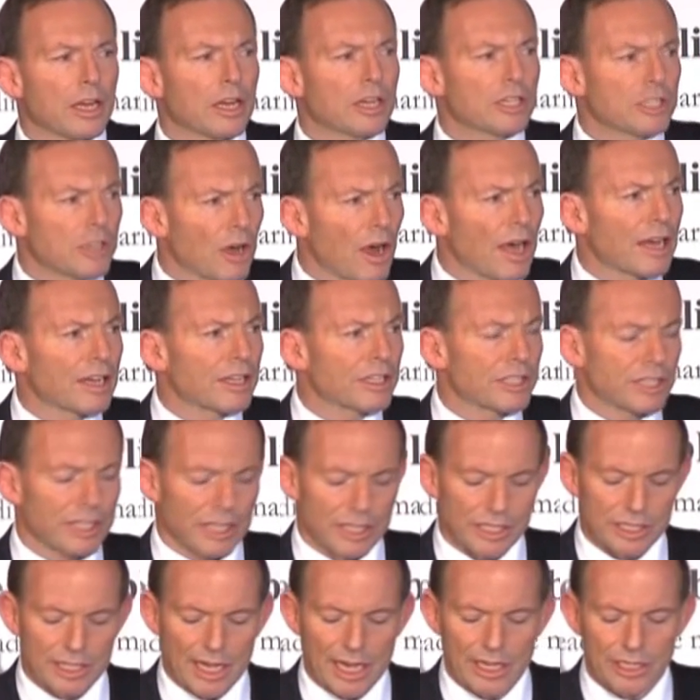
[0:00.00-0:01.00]
China's
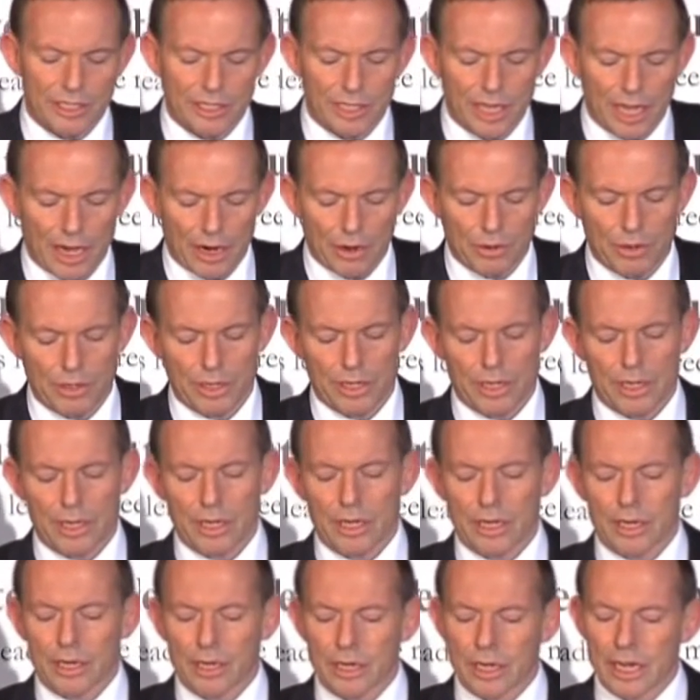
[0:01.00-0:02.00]
success, though,
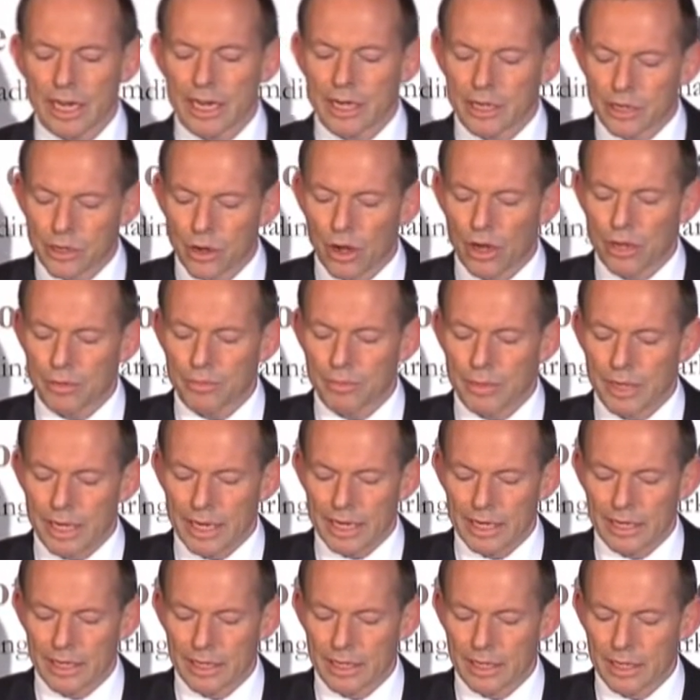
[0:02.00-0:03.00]
need not
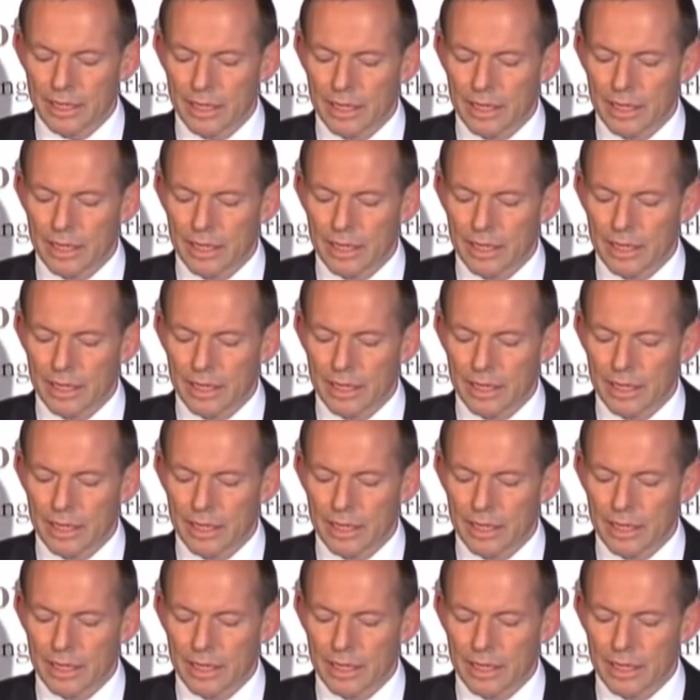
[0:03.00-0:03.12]
mean